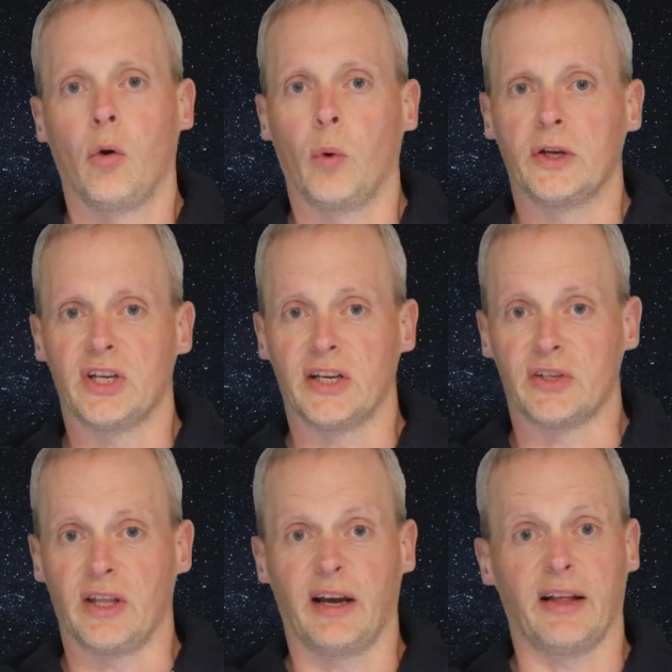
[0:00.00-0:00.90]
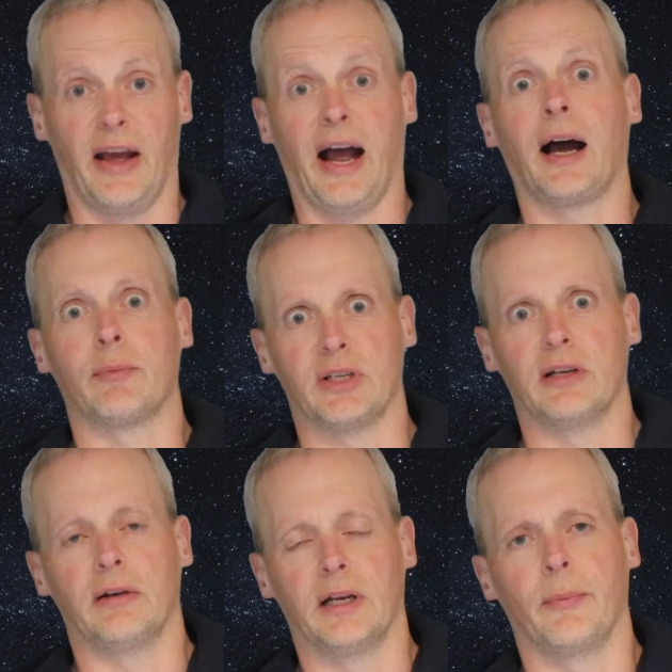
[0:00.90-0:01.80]
which is the
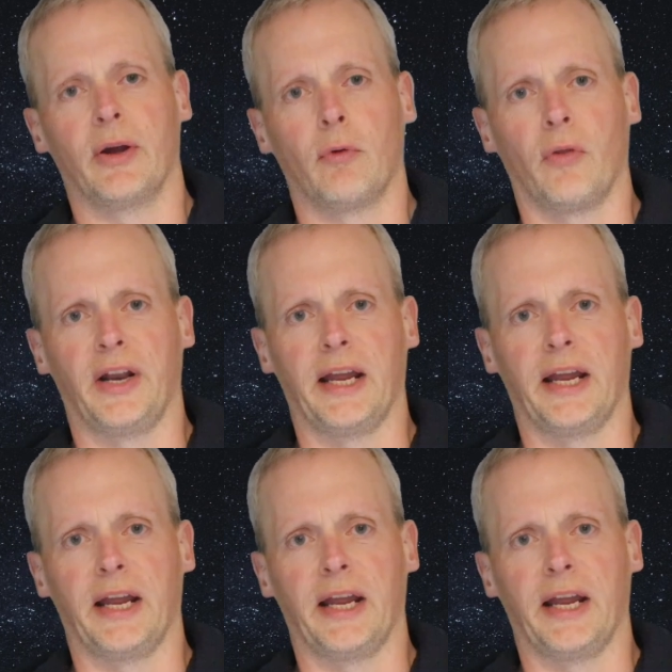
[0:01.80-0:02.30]
absolute limit of what the